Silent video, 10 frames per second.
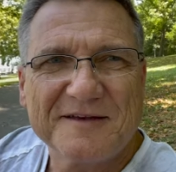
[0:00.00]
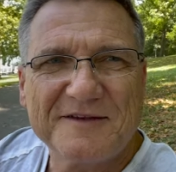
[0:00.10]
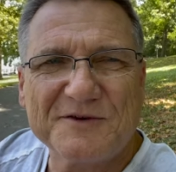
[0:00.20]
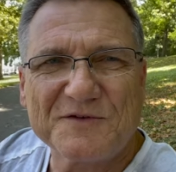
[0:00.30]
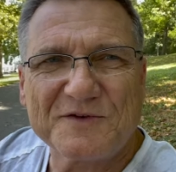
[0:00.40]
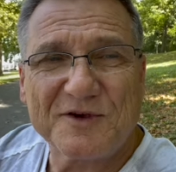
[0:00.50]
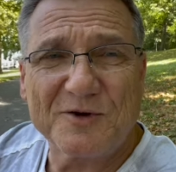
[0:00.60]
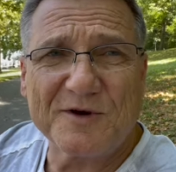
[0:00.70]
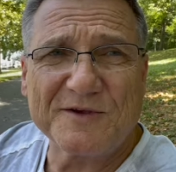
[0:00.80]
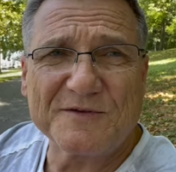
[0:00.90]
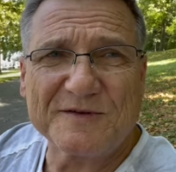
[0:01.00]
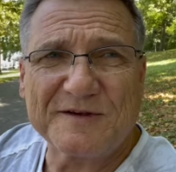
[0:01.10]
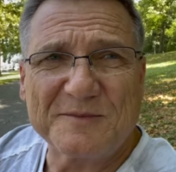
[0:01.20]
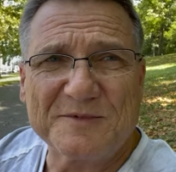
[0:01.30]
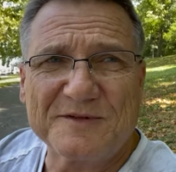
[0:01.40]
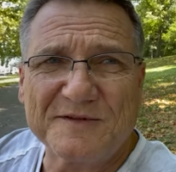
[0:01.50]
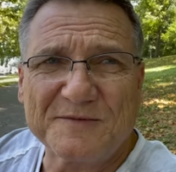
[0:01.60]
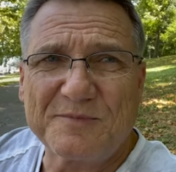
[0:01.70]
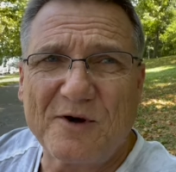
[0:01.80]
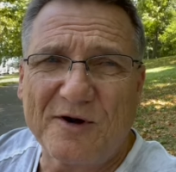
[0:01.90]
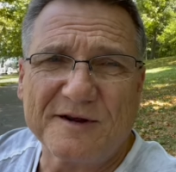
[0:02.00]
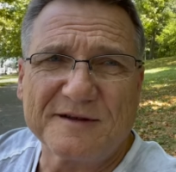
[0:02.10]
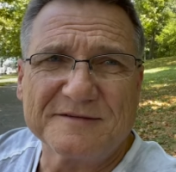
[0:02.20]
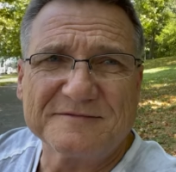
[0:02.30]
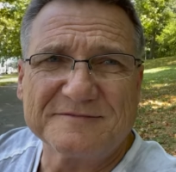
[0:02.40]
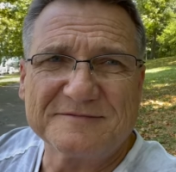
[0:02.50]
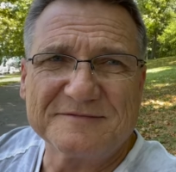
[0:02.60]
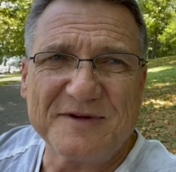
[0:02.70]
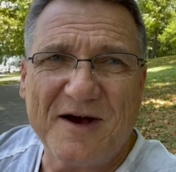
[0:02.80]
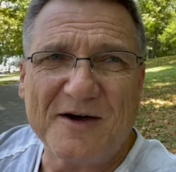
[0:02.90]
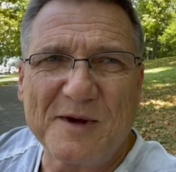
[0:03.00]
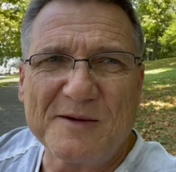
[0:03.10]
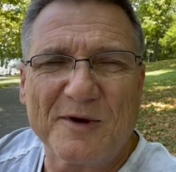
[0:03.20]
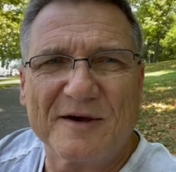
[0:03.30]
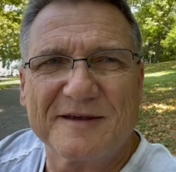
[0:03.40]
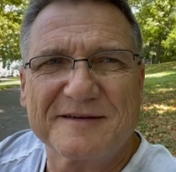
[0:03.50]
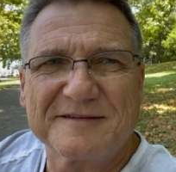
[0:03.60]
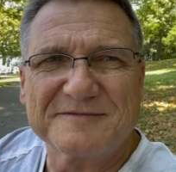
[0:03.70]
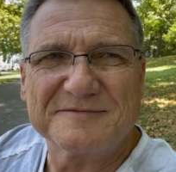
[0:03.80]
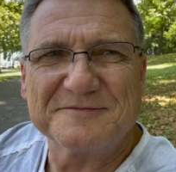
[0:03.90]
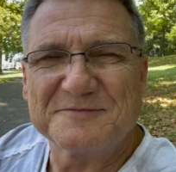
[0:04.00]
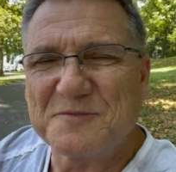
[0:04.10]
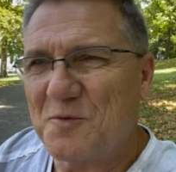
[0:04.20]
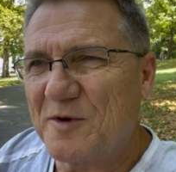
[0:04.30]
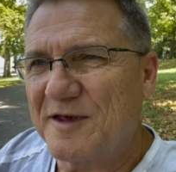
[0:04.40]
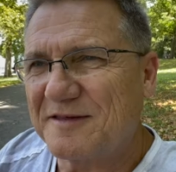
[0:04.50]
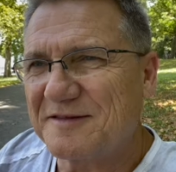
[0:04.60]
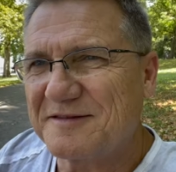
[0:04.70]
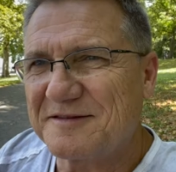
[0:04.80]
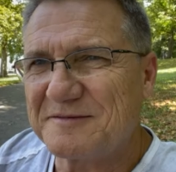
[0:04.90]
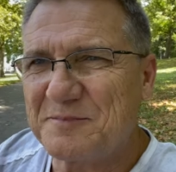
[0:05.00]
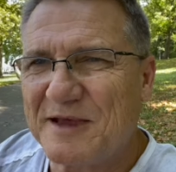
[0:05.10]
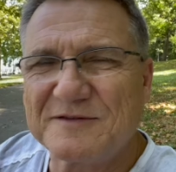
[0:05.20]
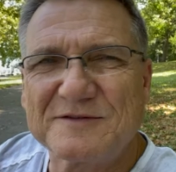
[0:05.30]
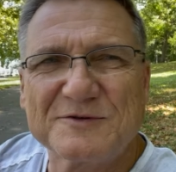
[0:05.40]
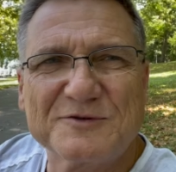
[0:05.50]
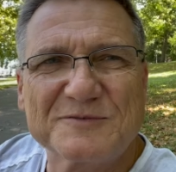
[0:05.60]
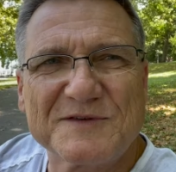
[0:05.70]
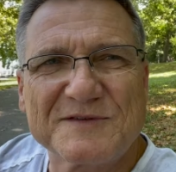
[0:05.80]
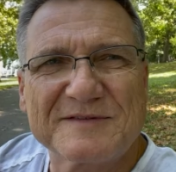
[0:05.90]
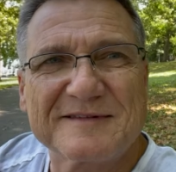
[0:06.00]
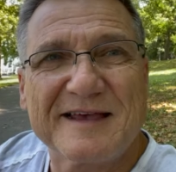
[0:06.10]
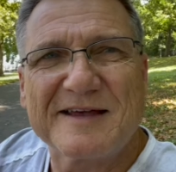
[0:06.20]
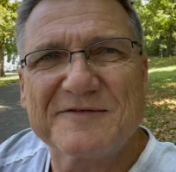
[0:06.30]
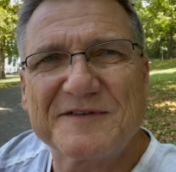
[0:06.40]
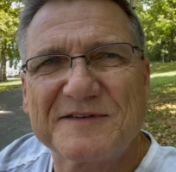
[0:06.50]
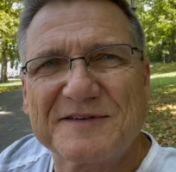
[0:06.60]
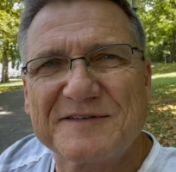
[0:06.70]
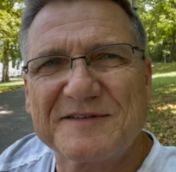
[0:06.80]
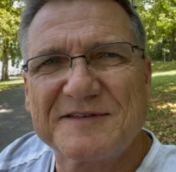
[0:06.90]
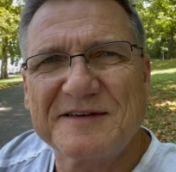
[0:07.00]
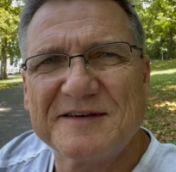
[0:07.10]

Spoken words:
Years ago, I used to come to this park on my bike with paint tubes, canvases,